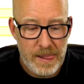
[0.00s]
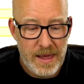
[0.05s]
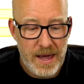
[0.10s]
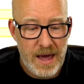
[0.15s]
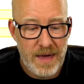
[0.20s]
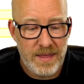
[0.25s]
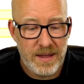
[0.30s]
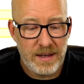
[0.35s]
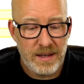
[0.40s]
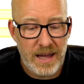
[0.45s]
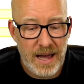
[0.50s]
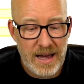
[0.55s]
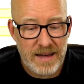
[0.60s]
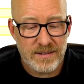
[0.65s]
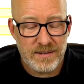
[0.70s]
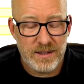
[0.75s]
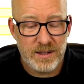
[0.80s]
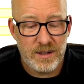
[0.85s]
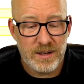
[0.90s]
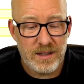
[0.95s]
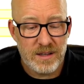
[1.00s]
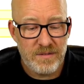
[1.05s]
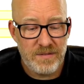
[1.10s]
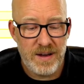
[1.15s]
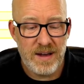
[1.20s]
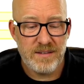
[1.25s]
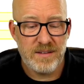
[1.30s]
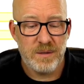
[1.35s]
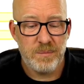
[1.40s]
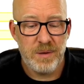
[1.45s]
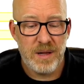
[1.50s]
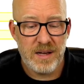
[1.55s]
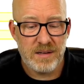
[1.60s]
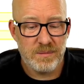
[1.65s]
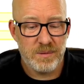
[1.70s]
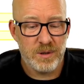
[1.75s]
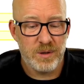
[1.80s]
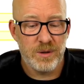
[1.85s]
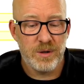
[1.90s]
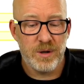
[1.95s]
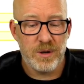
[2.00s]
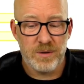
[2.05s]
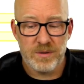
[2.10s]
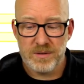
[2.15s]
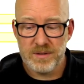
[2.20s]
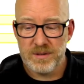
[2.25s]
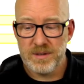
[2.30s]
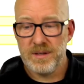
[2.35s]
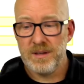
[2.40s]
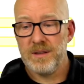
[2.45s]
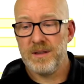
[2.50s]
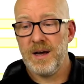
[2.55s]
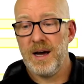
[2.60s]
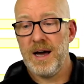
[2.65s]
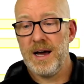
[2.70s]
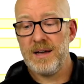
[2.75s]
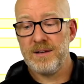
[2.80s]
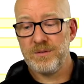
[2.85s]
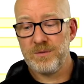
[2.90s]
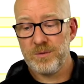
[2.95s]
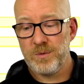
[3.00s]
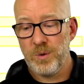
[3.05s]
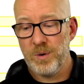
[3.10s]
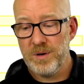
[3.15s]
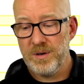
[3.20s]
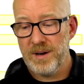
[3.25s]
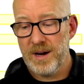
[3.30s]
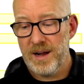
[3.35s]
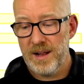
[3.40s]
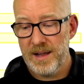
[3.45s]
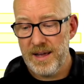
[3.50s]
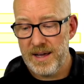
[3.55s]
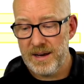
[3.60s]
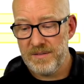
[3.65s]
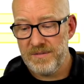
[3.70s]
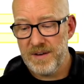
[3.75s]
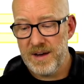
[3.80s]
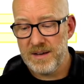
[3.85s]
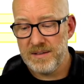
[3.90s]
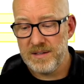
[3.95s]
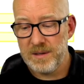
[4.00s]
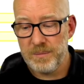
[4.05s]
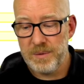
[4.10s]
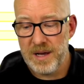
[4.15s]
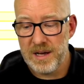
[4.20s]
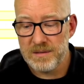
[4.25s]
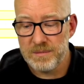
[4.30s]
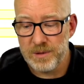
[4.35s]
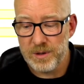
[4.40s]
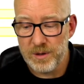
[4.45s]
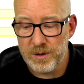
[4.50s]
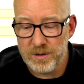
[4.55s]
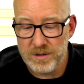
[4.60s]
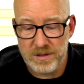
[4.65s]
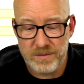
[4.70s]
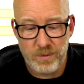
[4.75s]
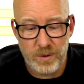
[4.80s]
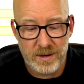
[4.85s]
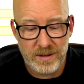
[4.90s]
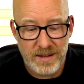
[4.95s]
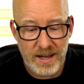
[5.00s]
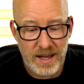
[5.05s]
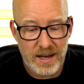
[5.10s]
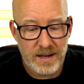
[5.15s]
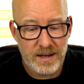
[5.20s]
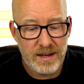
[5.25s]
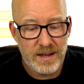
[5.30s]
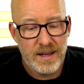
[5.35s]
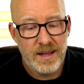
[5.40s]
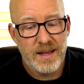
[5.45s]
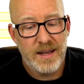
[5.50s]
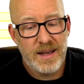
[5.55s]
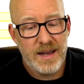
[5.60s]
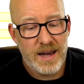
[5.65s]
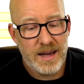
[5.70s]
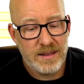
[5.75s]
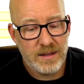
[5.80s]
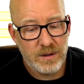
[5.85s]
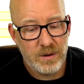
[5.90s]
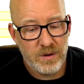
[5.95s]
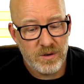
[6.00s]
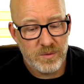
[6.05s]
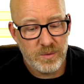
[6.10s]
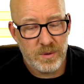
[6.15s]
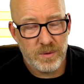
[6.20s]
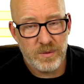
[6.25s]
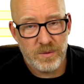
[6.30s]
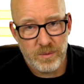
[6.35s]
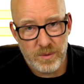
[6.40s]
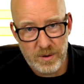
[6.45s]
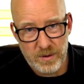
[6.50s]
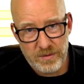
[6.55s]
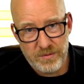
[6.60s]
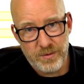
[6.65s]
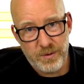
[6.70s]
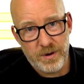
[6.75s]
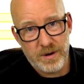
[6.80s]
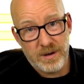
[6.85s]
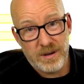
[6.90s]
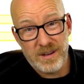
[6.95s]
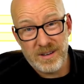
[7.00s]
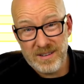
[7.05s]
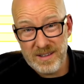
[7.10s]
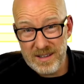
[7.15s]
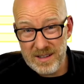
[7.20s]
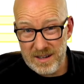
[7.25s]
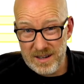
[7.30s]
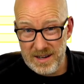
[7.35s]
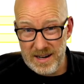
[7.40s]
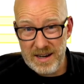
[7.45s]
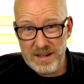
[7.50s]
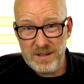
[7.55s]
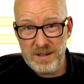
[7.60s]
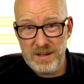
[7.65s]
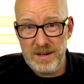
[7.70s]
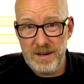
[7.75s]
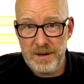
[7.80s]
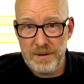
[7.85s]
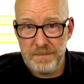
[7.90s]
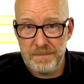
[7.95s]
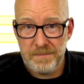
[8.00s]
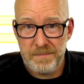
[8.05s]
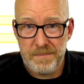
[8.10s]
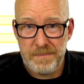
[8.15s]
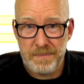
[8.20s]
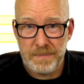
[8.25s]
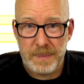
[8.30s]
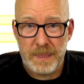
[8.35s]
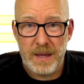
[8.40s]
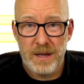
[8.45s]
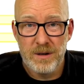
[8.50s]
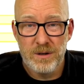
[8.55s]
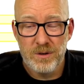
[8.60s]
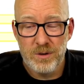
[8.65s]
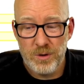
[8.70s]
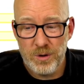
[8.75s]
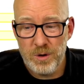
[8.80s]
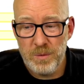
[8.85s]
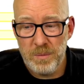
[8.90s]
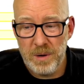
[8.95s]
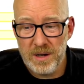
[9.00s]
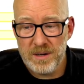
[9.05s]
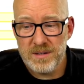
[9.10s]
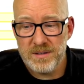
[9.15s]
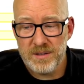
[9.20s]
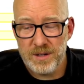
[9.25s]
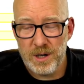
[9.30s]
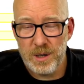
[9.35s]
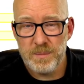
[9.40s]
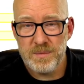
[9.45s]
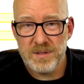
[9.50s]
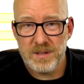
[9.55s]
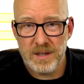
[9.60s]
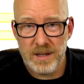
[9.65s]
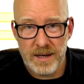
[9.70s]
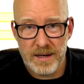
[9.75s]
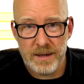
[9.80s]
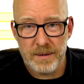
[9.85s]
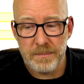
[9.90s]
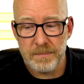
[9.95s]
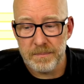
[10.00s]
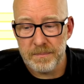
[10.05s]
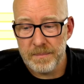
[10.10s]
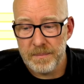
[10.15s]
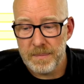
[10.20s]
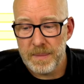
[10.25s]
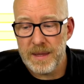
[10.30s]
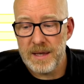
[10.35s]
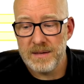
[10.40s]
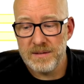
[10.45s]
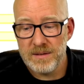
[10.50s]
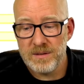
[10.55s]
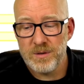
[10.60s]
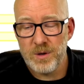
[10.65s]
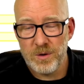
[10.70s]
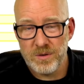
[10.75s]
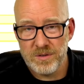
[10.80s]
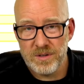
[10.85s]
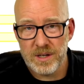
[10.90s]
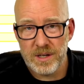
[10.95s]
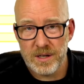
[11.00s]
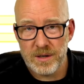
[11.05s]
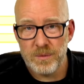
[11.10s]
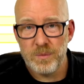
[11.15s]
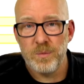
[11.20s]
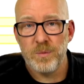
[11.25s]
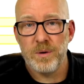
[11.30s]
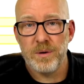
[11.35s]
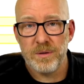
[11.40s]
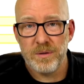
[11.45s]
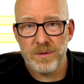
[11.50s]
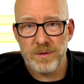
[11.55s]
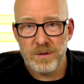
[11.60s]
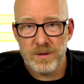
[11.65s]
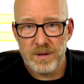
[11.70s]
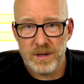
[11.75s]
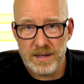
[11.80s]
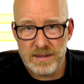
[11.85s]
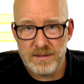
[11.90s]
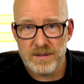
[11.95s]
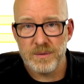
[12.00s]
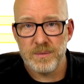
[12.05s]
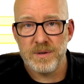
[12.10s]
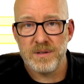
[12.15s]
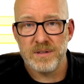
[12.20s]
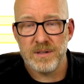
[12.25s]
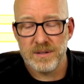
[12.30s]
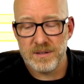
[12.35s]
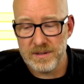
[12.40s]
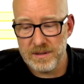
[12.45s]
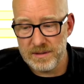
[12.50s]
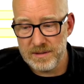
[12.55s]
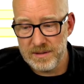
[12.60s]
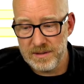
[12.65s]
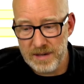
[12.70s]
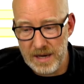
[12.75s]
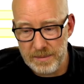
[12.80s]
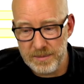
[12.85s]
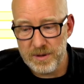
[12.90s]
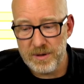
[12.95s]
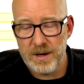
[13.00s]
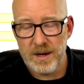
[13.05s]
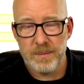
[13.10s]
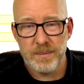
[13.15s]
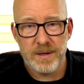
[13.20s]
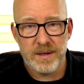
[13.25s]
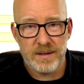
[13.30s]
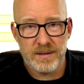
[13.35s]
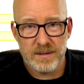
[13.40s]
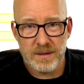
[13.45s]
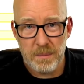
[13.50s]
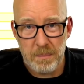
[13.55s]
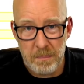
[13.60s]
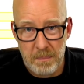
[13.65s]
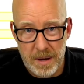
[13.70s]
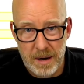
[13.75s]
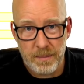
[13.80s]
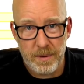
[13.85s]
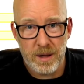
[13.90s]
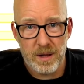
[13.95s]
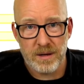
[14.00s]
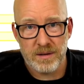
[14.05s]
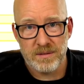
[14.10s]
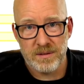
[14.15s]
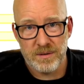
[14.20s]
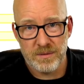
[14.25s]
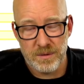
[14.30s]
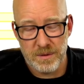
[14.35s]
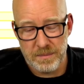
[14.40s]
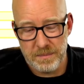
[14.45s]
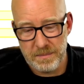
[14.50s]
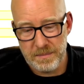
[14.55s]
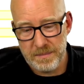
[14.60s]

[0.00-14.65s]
And then lastly, look at the fasting plasma glucose. The highest quartile had a fasting plasma glucose of 110, and the lowest one was 104. You see the connection here? Too much serum selenium is associated with insulin resistance, type 2 diabetes, metabolic syndrome.